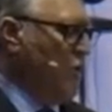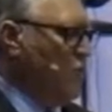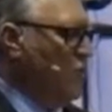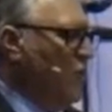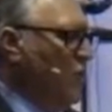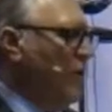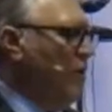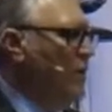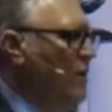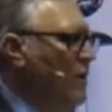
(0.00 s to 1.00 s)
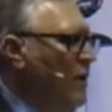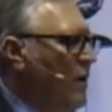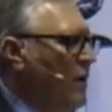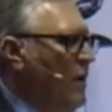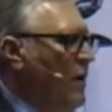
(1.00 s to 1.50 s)
story
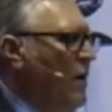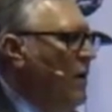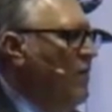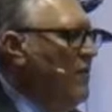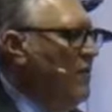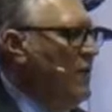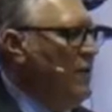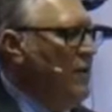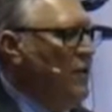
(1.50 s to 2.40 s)
of a very